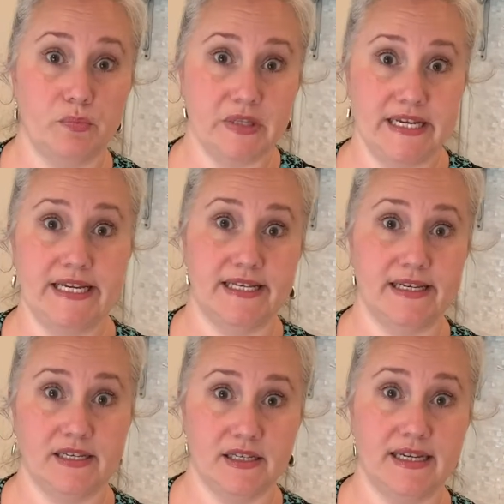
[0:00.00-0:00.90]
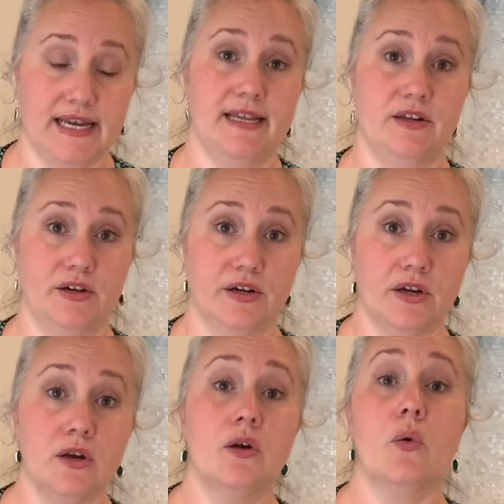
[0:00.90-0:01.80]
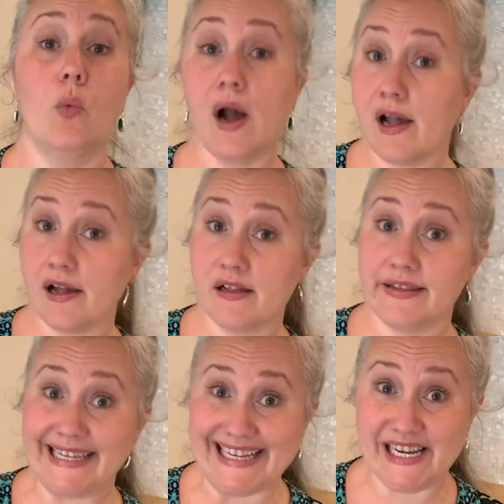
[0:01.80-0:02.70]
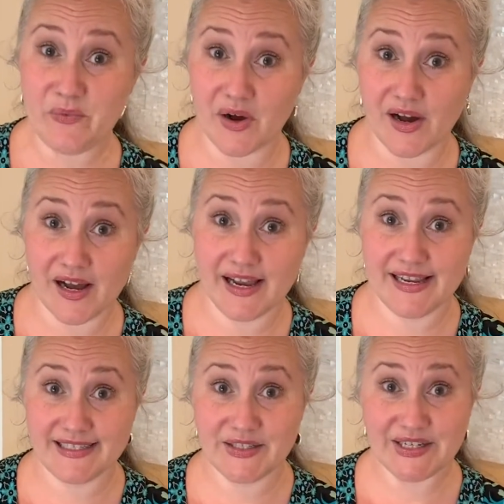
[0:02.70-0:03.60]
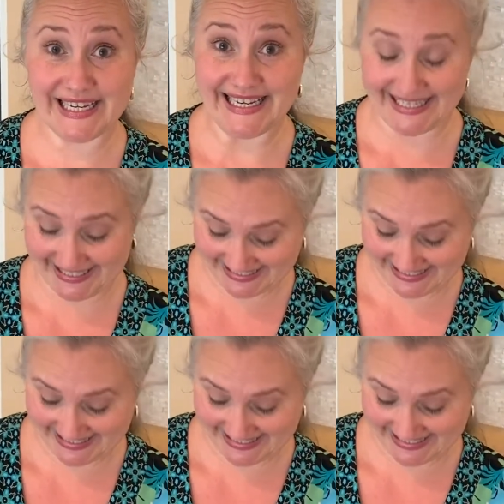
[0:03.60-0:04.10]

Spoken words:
blend together while the quinoa is cooking.